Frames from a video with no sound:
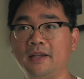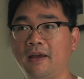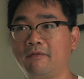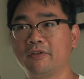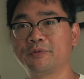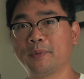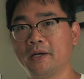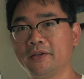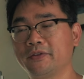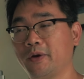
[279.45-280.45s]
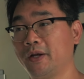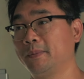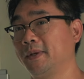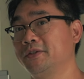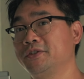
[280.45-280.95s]
They haven't responded, so
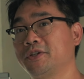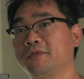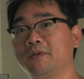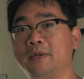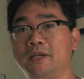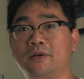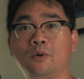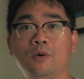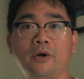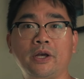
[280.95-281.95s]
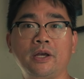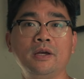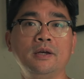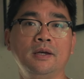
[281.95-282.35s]
I'm not sure if they're being coy.